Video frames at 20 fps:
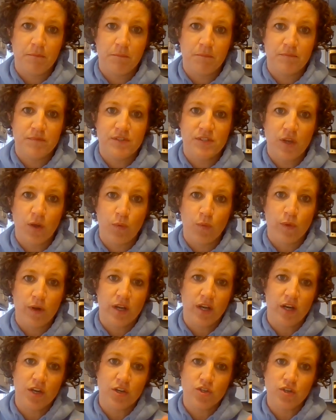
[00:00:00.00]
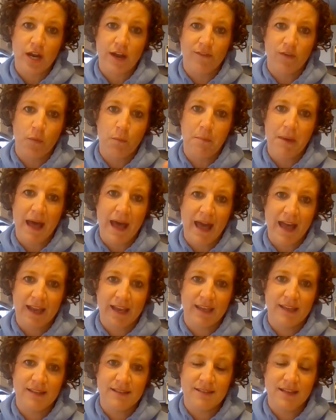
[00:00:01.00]
So we're going to travel
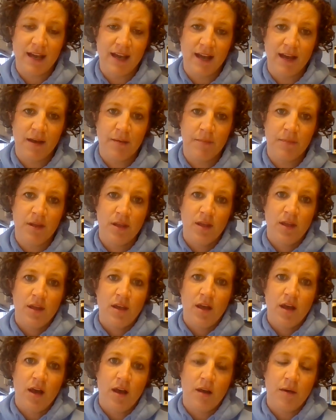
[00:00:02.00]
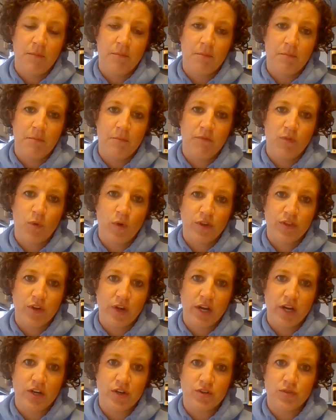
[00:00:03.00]
back in time. Fourth
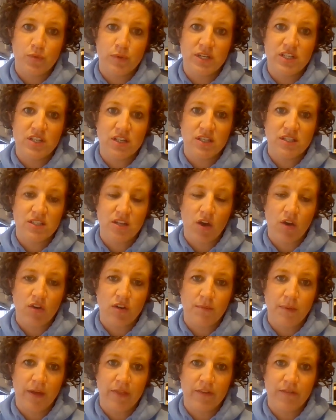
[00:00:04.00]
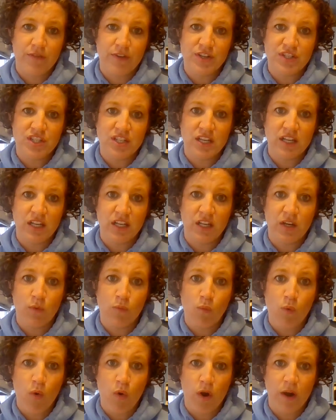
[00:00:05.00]
graders, we just talked about the French and
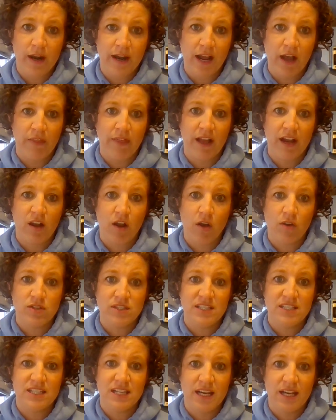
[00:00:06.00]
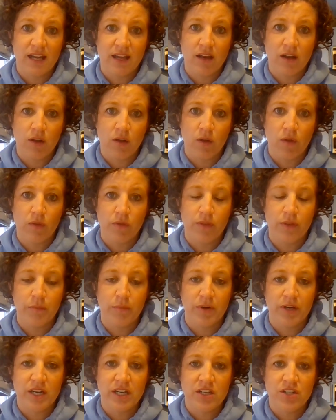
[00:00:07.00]
Indian War and how that caused debt on the
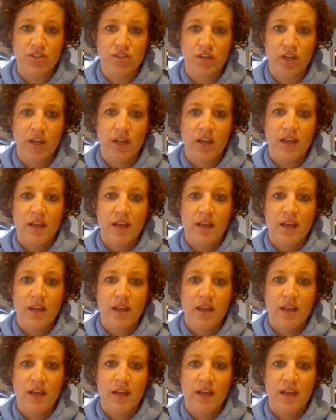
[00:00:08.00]
British.